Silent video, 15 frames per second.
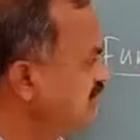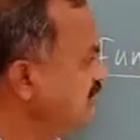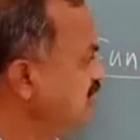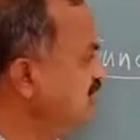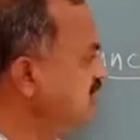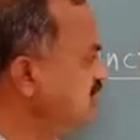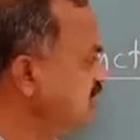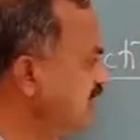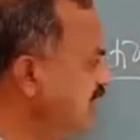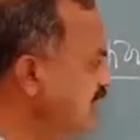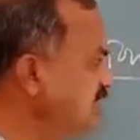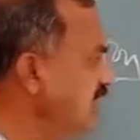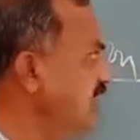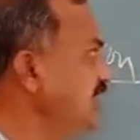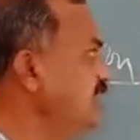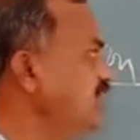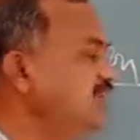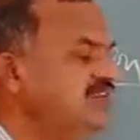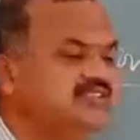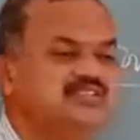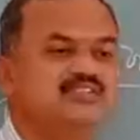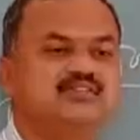This shunt can
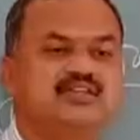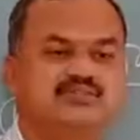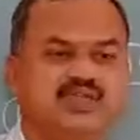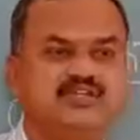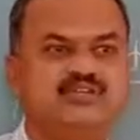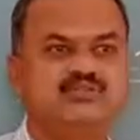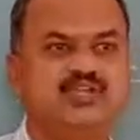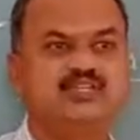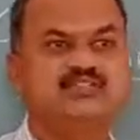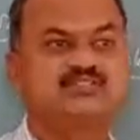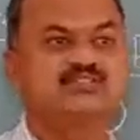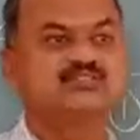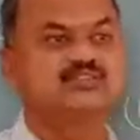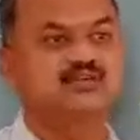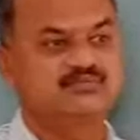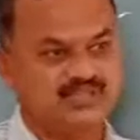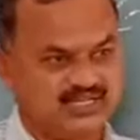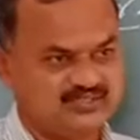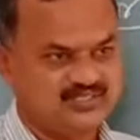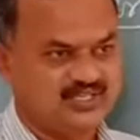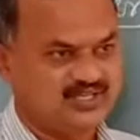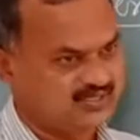decrease effective resistance of
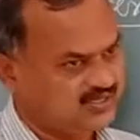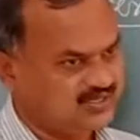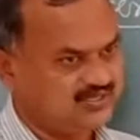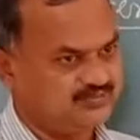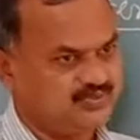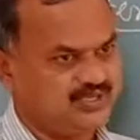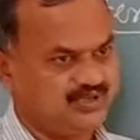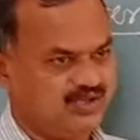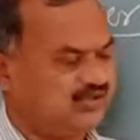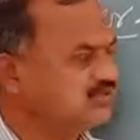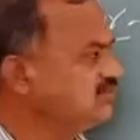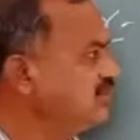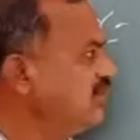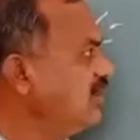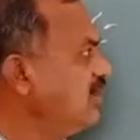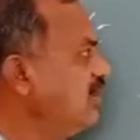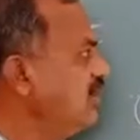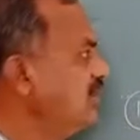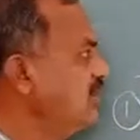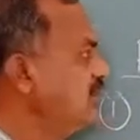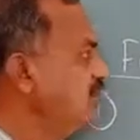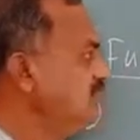that circuit because
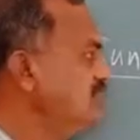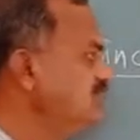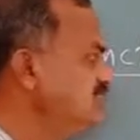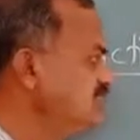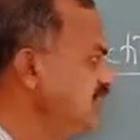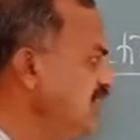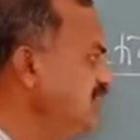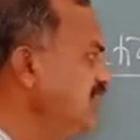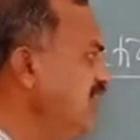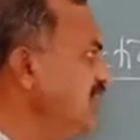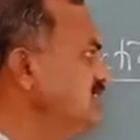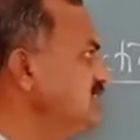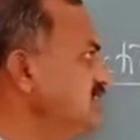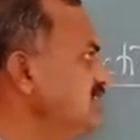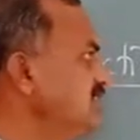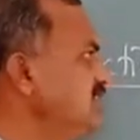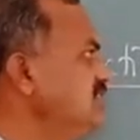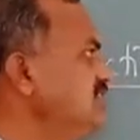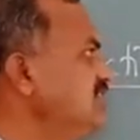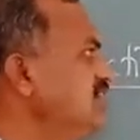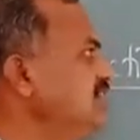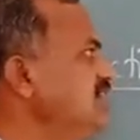this shunt S
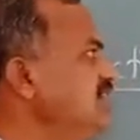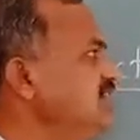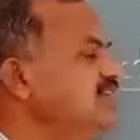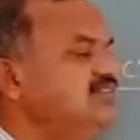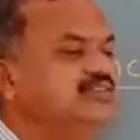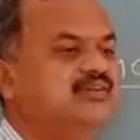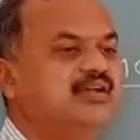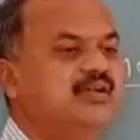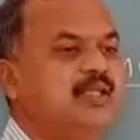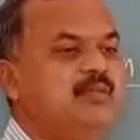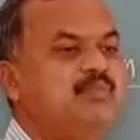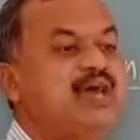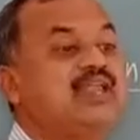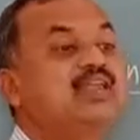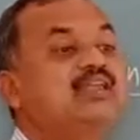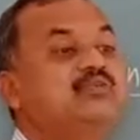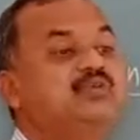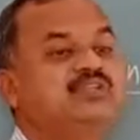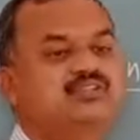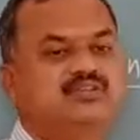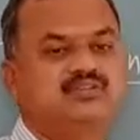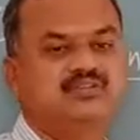is connected in parallel
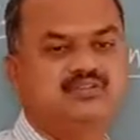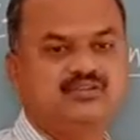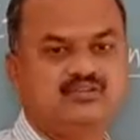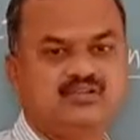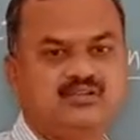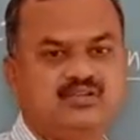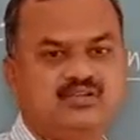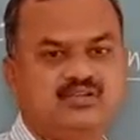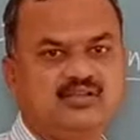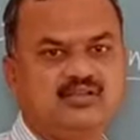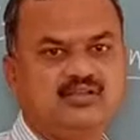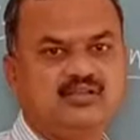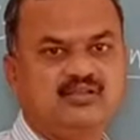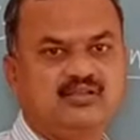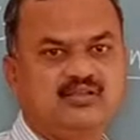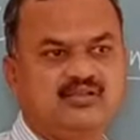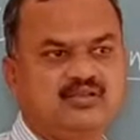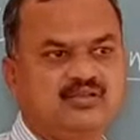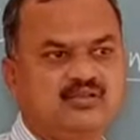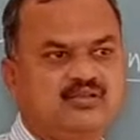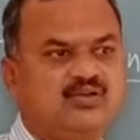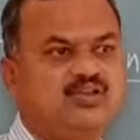with
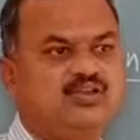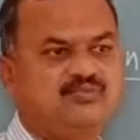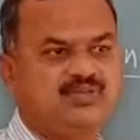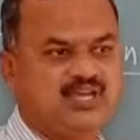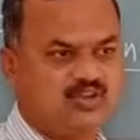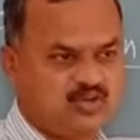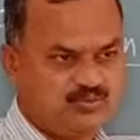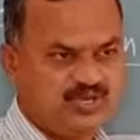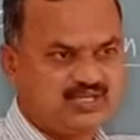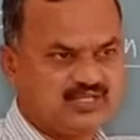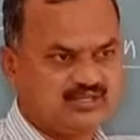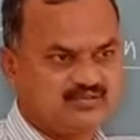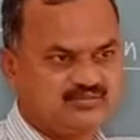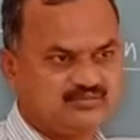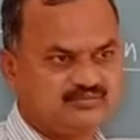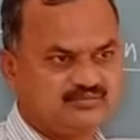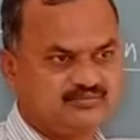coil of galvanometer.